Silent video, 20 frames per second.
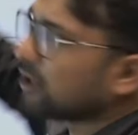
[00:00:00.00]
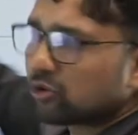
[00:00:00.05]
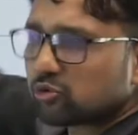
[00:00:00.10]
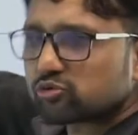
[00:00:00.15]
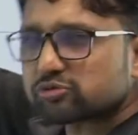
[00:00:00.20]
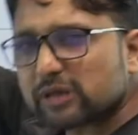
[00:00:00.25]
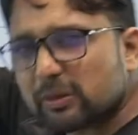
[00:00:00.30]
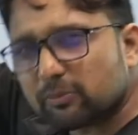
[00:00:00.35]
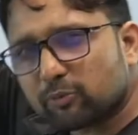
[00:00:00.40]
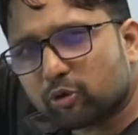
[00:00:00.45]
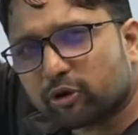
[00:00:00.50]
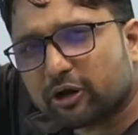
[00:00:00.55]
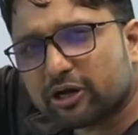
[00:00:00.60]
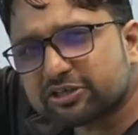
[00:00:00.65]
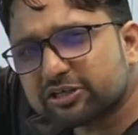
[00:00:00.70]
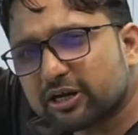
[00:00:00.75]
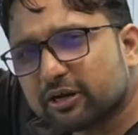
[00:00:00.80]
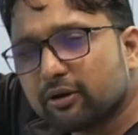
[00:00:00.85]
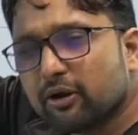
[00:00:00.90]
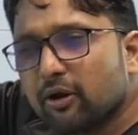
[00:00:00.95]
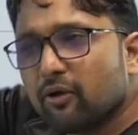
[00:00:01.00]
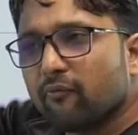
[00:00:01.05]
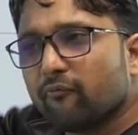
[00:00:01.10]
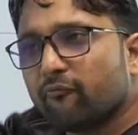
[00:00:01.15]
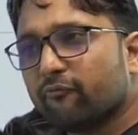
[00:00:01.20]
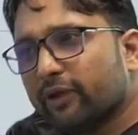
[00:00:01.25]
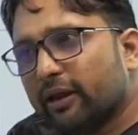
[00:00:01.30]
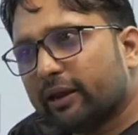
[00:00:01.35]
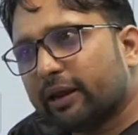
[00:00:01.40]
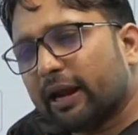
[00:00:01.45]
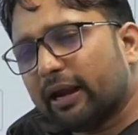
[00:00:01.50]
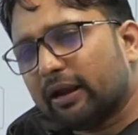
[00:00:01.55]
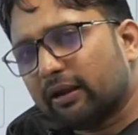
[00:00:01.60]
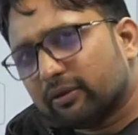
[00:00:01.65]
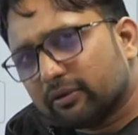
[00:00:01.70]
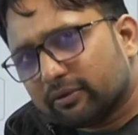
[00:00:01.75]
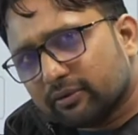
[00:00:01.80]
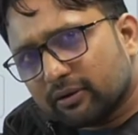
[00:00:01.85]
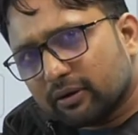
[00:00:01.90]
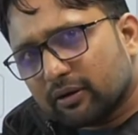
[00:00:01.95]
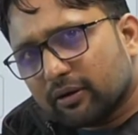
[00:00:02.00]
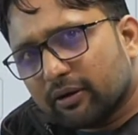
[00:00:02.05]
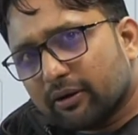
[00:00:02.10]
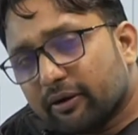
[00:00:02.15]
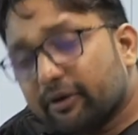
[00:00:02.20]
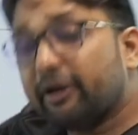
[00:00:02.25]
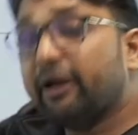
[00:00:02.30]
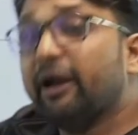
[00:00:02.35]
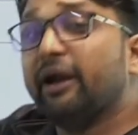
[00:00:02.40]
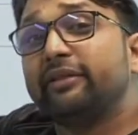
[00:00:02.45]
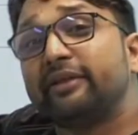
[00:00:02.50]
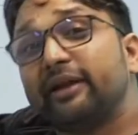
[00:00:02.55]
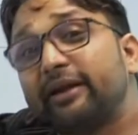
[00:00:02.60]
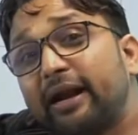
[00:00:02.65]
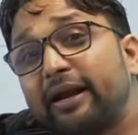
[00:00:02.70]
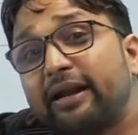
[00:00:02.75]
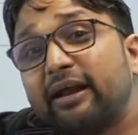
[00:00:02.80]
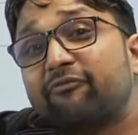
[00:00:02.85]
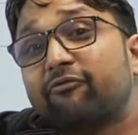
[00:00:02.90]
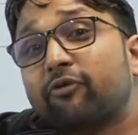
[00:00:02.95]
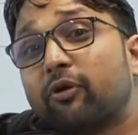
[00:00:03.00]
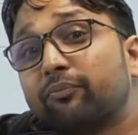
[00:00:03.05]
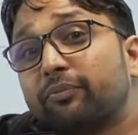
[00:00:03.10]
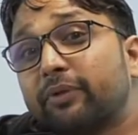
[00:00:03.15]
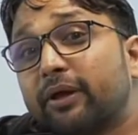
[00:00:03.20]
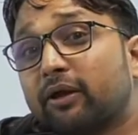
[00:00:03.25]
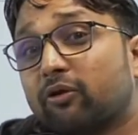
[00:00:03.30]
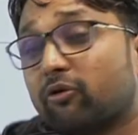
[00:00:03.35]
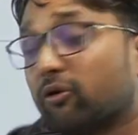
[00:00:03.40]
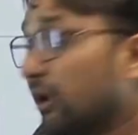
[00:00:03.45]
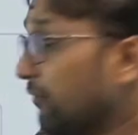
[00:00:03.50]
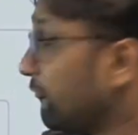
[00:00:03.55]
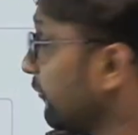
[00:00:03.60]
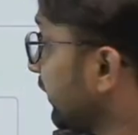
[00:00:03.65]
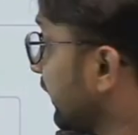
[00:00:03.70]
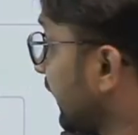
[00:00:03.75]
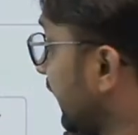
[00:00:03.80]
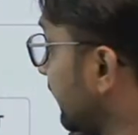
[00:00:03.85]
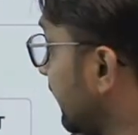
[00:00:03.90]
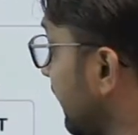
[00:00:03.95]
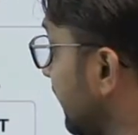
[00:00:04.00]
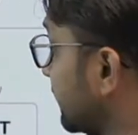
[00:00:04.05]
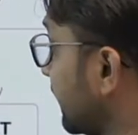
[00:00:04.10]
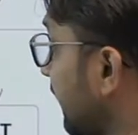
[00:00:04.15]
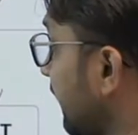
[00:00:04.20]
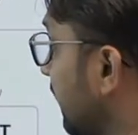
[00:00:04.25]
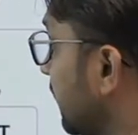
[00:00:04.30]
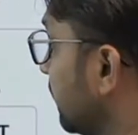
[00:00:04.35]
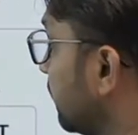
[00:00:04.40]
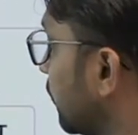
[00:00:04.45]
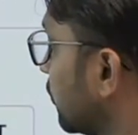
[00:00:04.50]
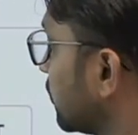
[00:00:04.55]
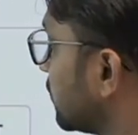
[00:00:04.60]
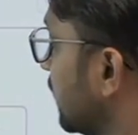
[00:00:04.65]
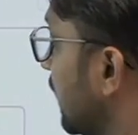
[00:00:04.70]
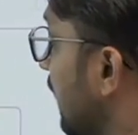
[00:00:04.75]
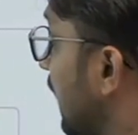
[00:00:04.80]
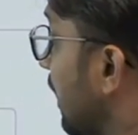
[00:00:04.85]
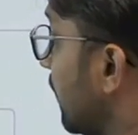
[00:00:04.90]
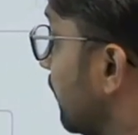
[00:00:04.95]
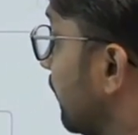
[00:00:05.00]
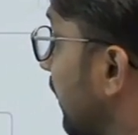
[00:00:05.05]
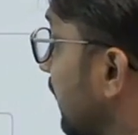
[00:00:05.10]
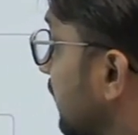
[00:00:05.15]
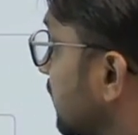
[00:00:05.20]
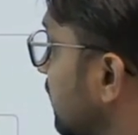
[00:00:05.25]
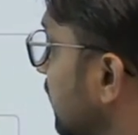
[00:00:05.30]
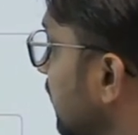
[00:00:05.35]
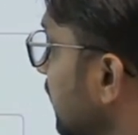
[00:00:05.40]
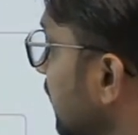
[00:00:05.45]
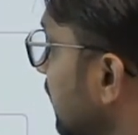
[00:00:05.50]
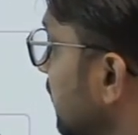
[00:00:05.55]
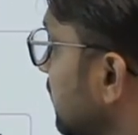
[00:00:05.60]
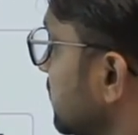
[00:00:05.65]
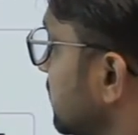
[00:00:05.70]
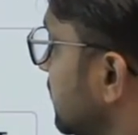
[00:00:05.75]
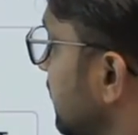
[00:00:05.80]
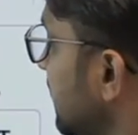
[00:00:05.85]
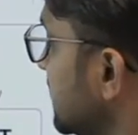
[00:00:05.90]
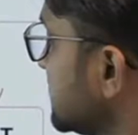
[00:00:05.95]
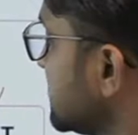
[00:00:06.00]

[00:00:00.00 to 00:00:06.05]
to some location, we can read the data from there, okay? We can take the input, but these